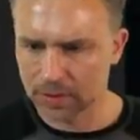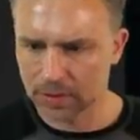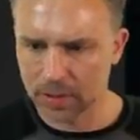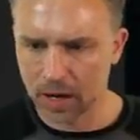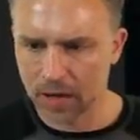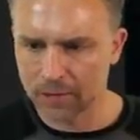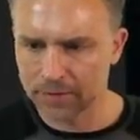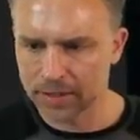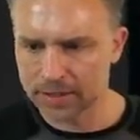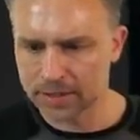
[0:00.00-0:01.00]
All of
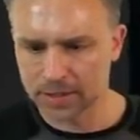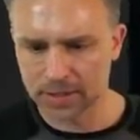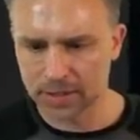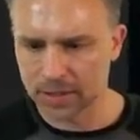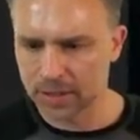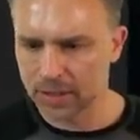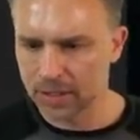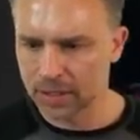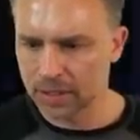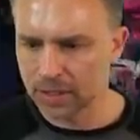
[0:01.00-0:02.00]
this
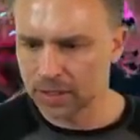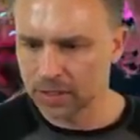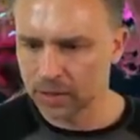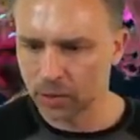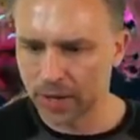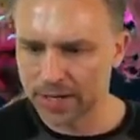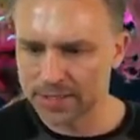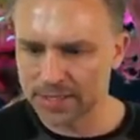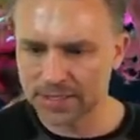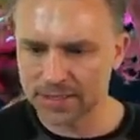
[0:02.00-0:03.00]

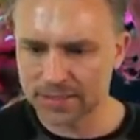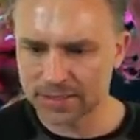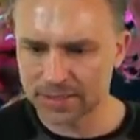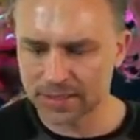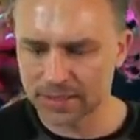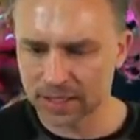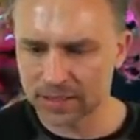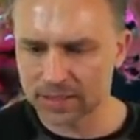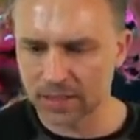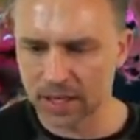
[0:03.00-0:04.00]
craziness
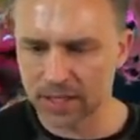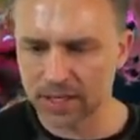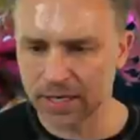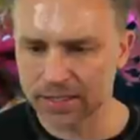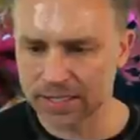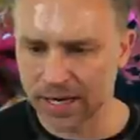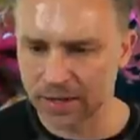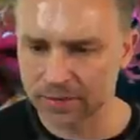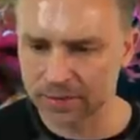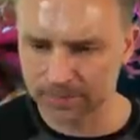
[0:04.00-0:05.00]
consolidated down.